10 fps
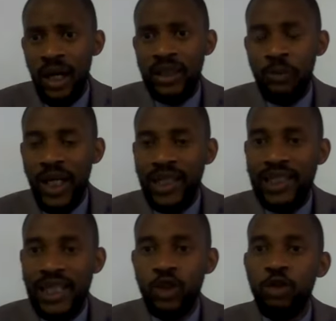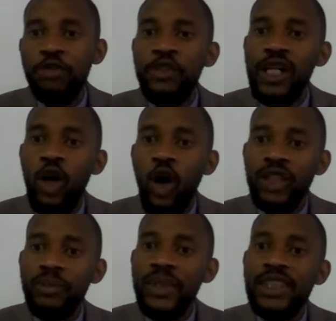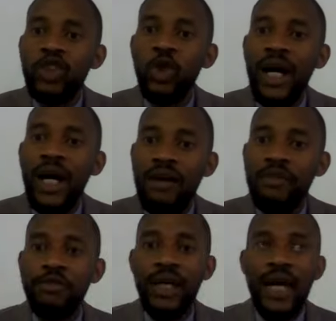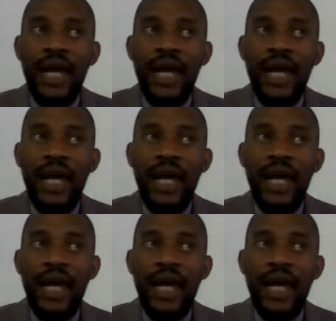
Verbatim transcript: Smila says, to fear God means to have